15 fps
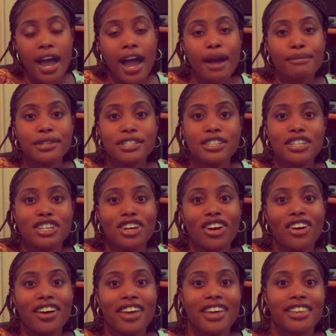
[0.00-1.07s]
I will see
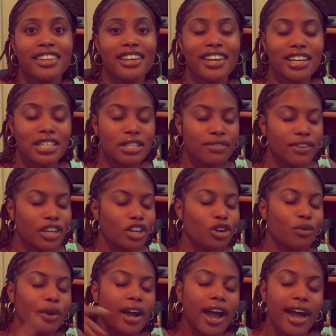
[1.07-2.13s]
y'all in the next video,
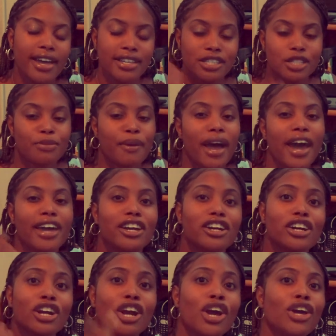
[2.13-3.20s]
where I
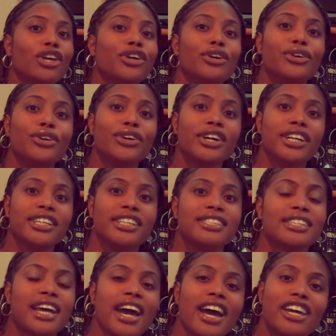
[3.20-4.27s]
inspire your
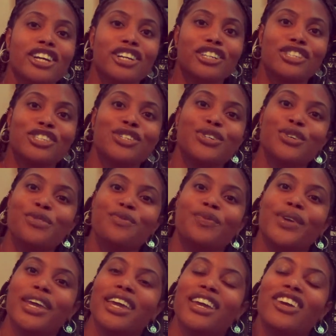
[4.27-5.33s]
desire to
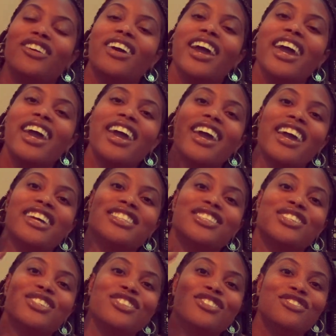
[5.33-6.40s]
be great,
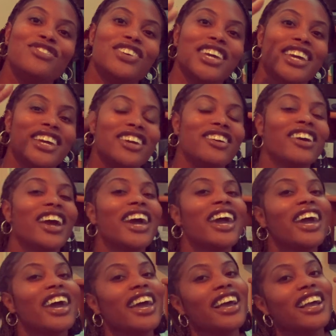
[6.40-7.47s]
to be
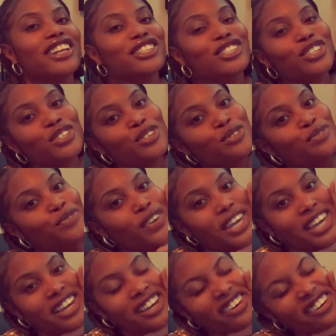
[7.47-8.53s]
great, to
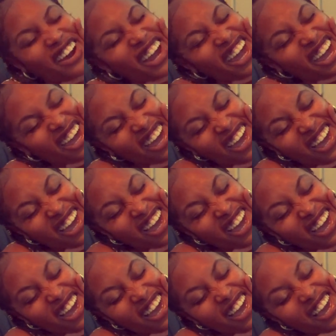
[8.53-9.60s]
be
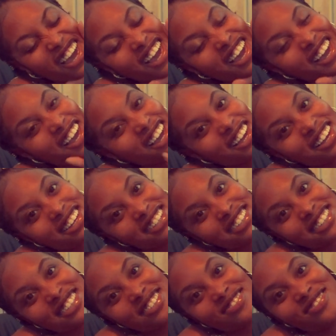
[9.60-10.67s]
great.
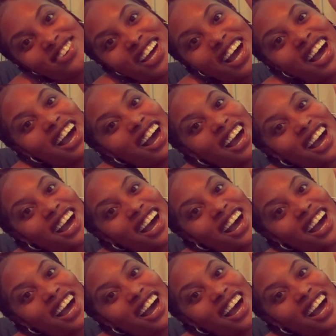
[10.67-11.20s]
Bye.